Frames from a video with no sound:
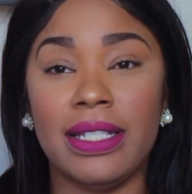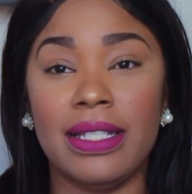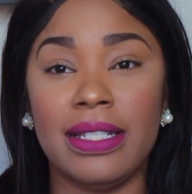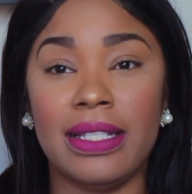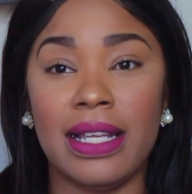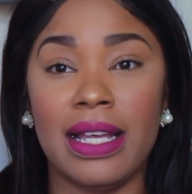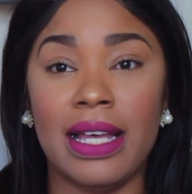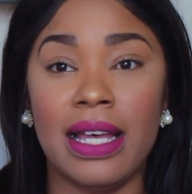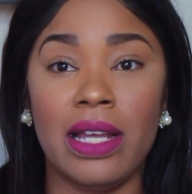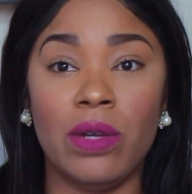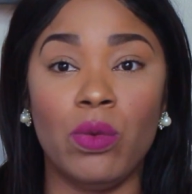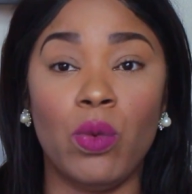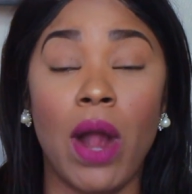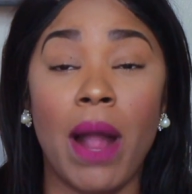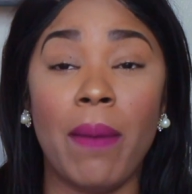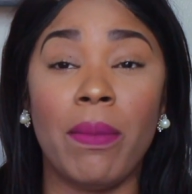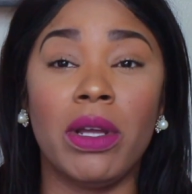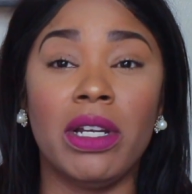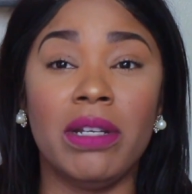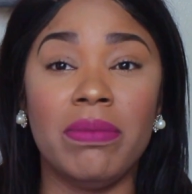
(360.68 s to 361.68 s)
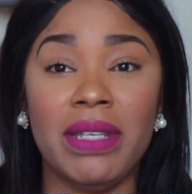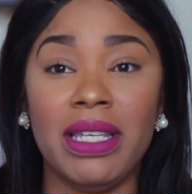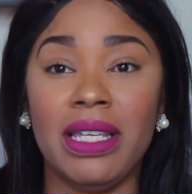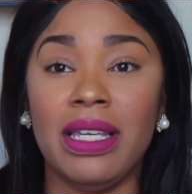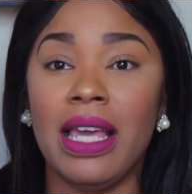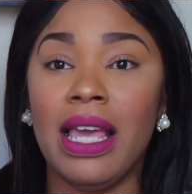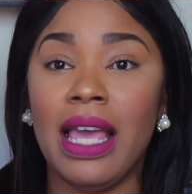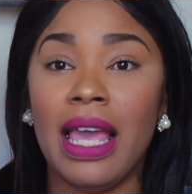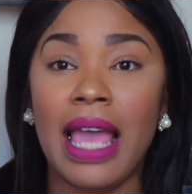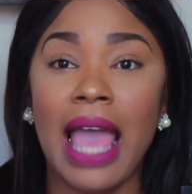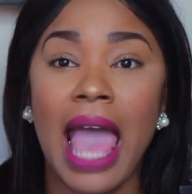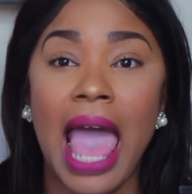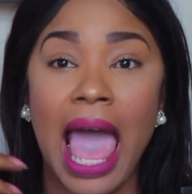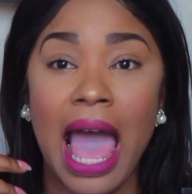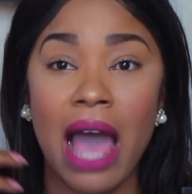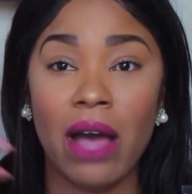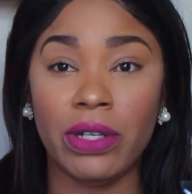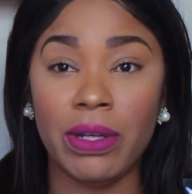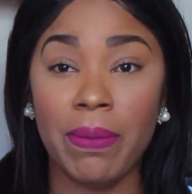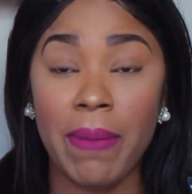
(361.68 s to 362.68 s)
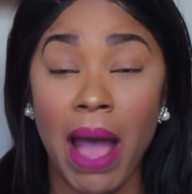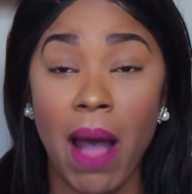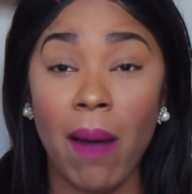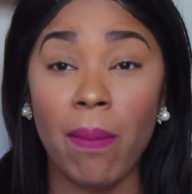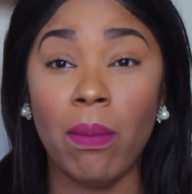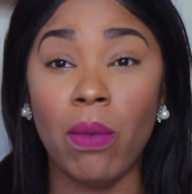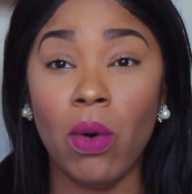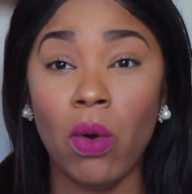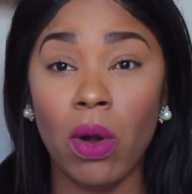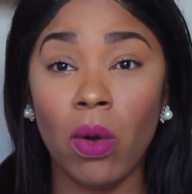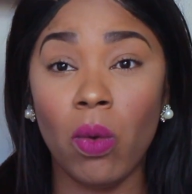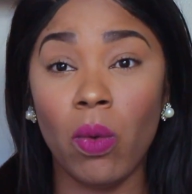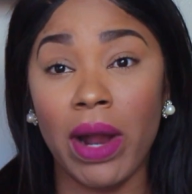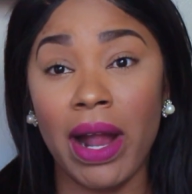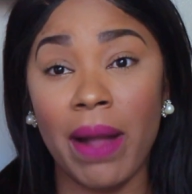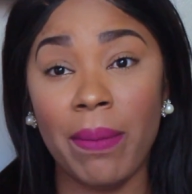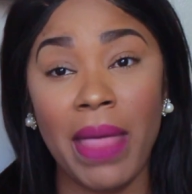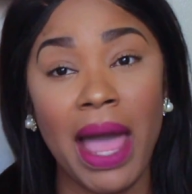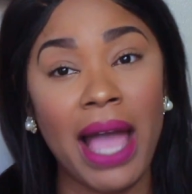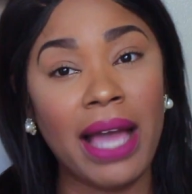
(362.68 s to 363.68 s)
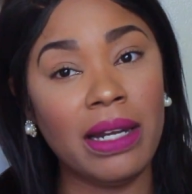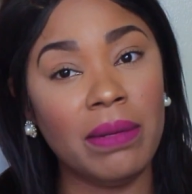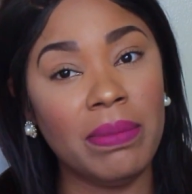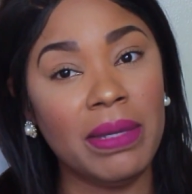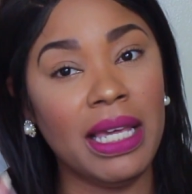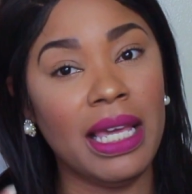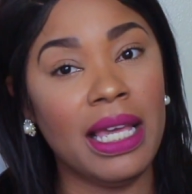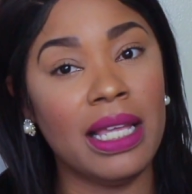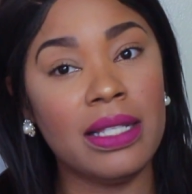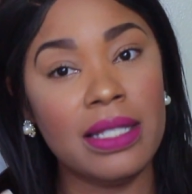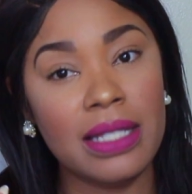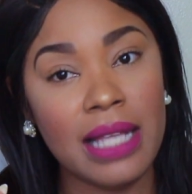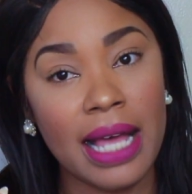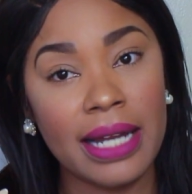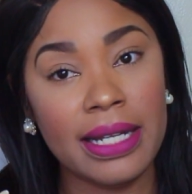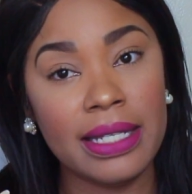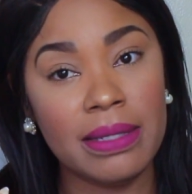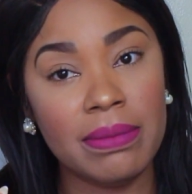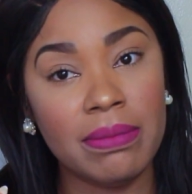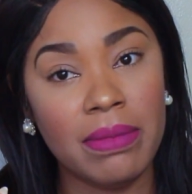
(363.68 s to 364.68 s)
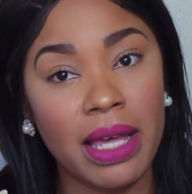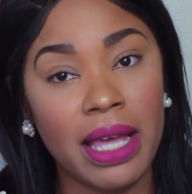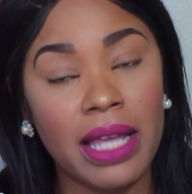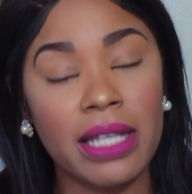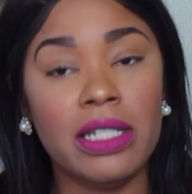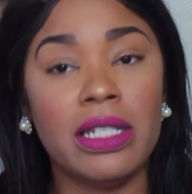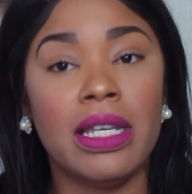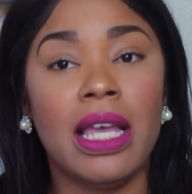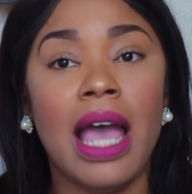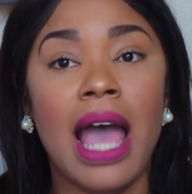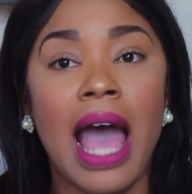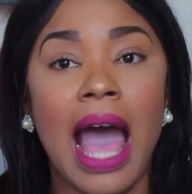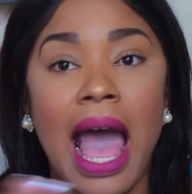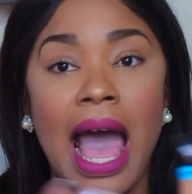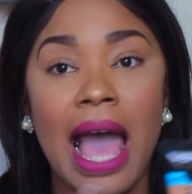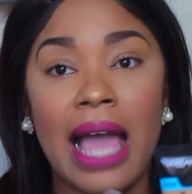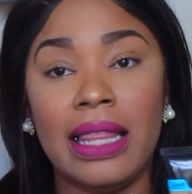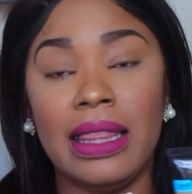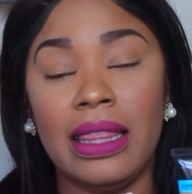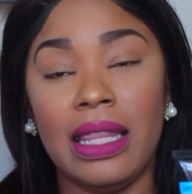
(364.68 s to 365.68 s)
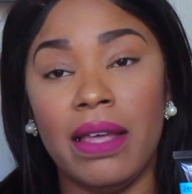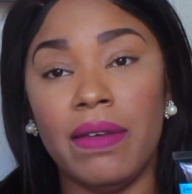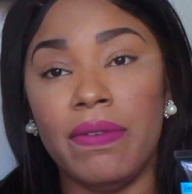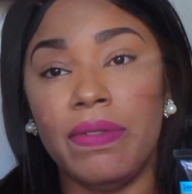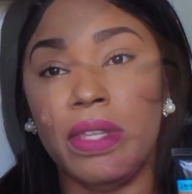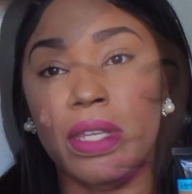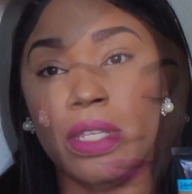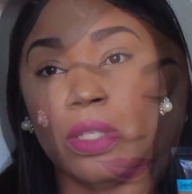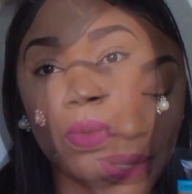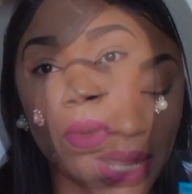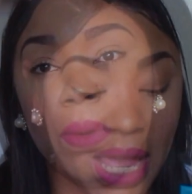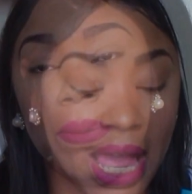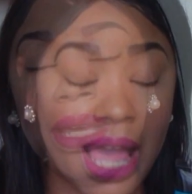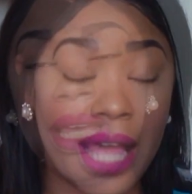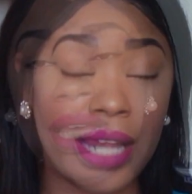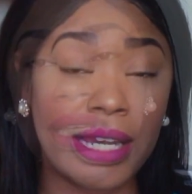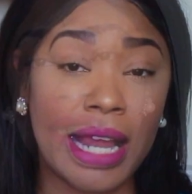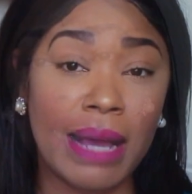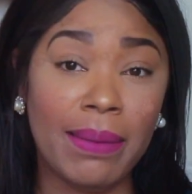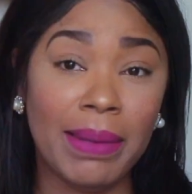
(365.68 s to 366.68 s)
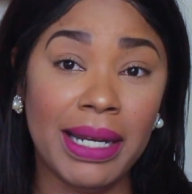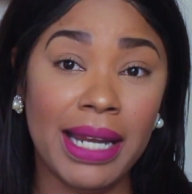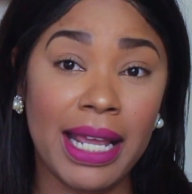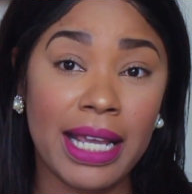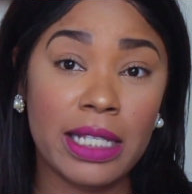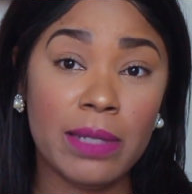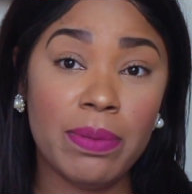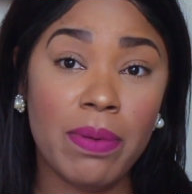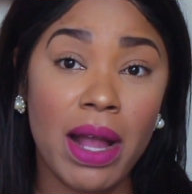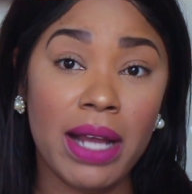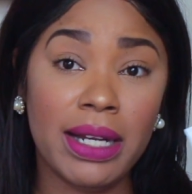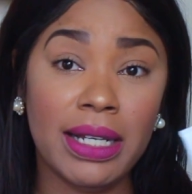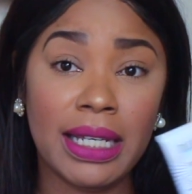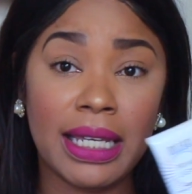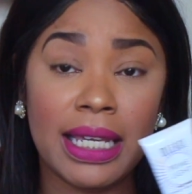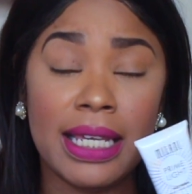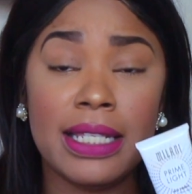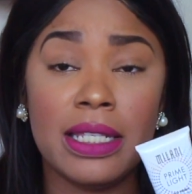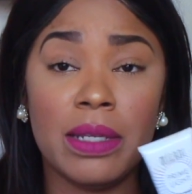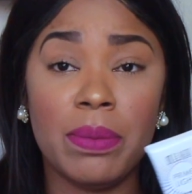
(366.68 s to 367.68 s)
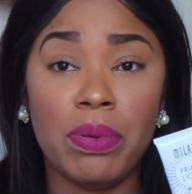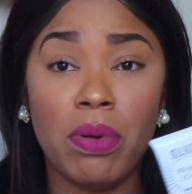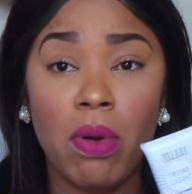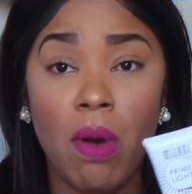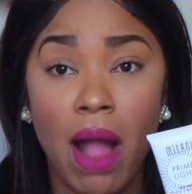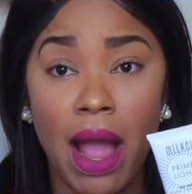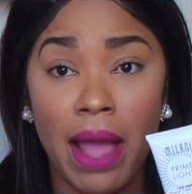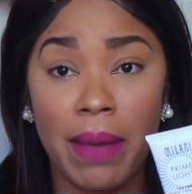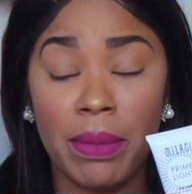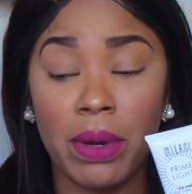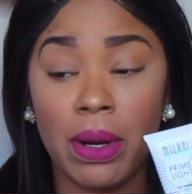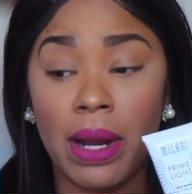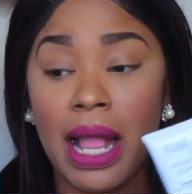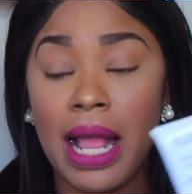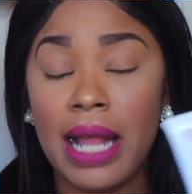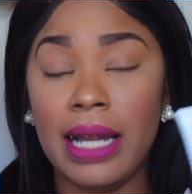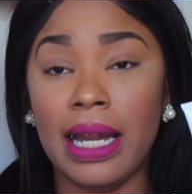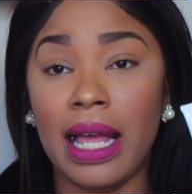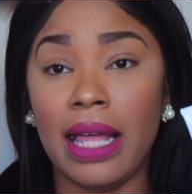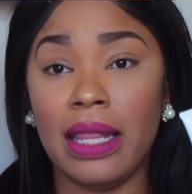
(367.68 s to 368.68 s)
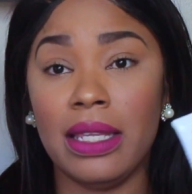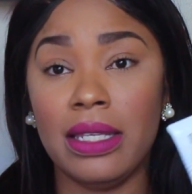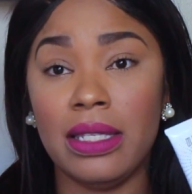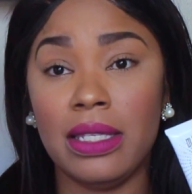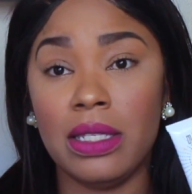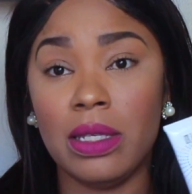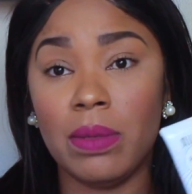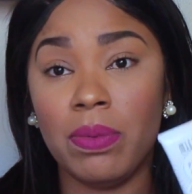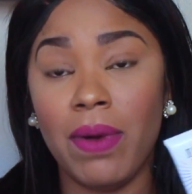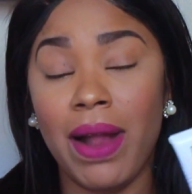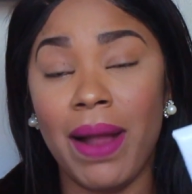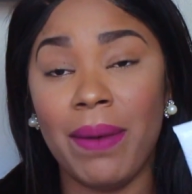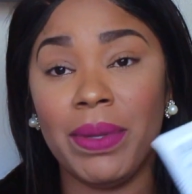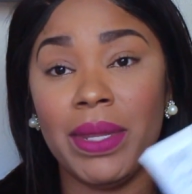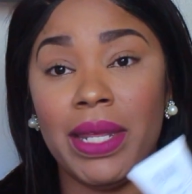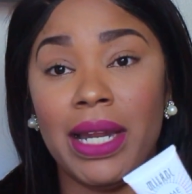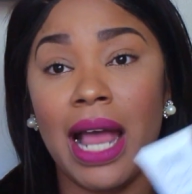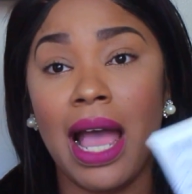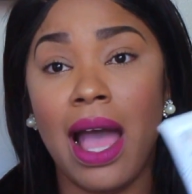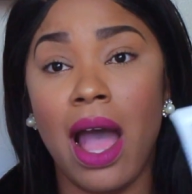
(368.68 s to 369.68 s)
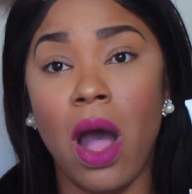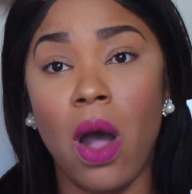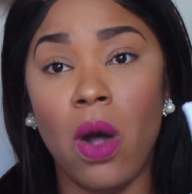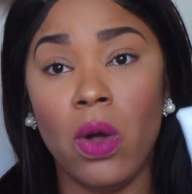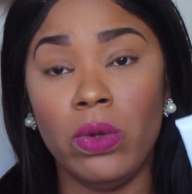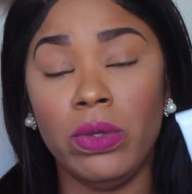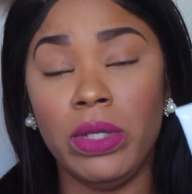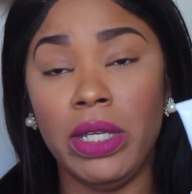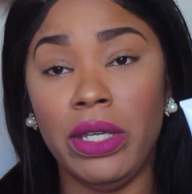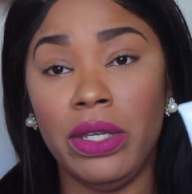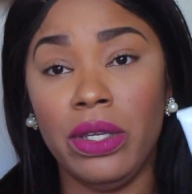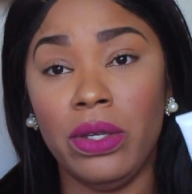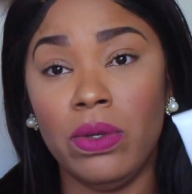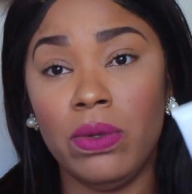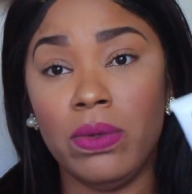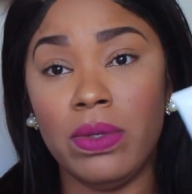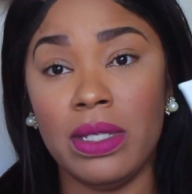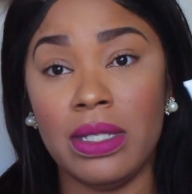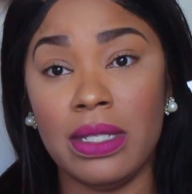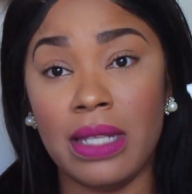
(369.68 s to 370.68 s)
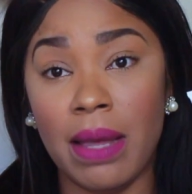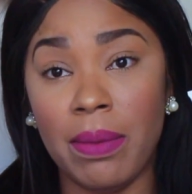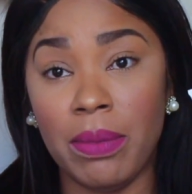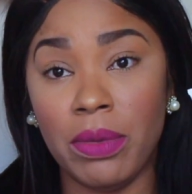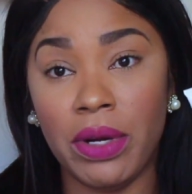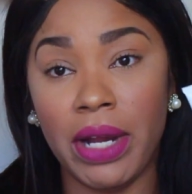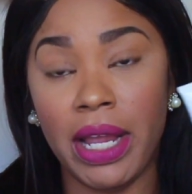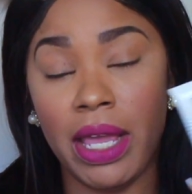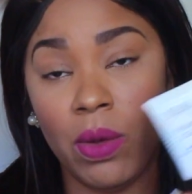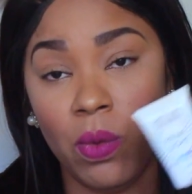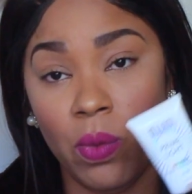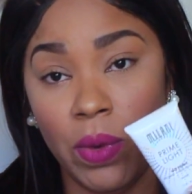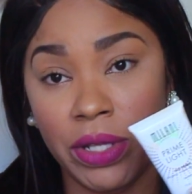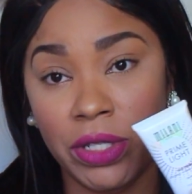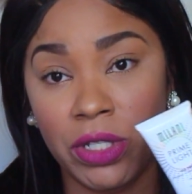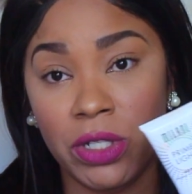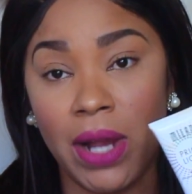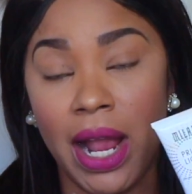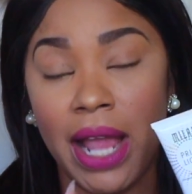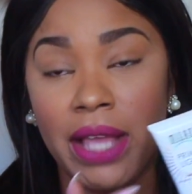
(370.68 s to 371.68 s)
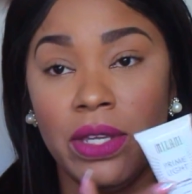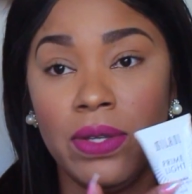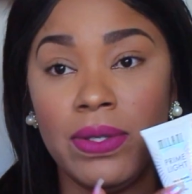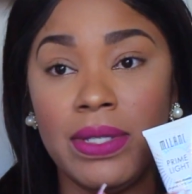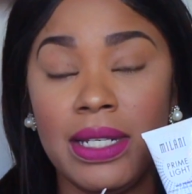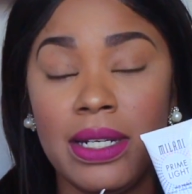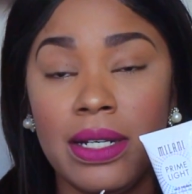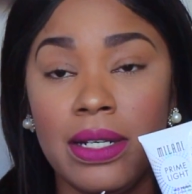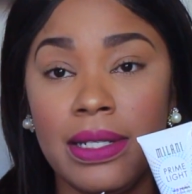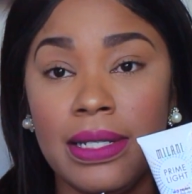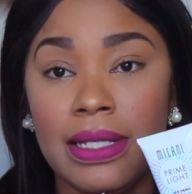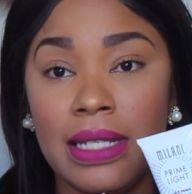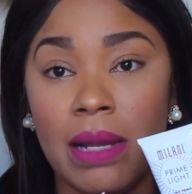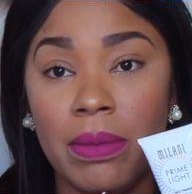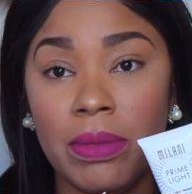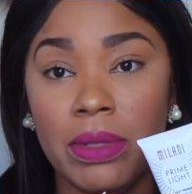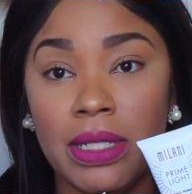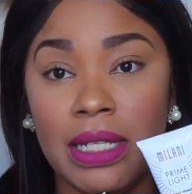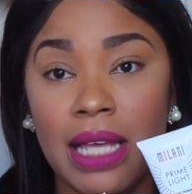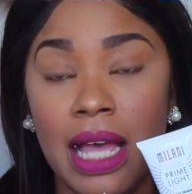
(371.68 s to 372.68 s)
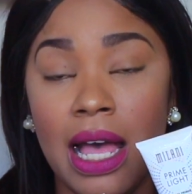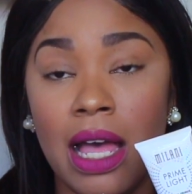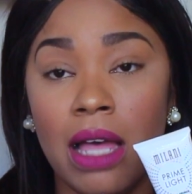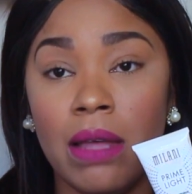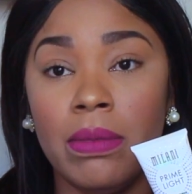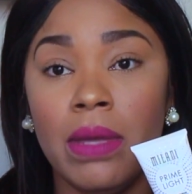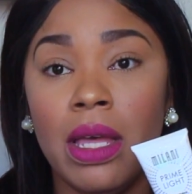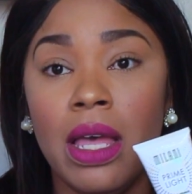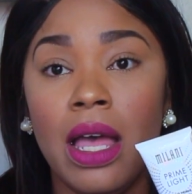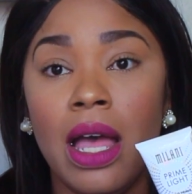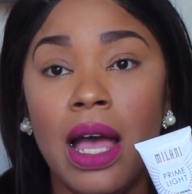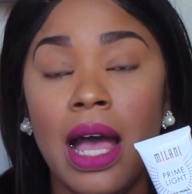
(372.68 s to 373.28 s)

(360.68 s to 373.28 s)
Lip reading: the sun, where I'm going to be out and about more, where I'm not going to be inside as much, I love this one. Now my next product is a primer. Now this is a primer that I only use summer and winter. I use it in the summertime.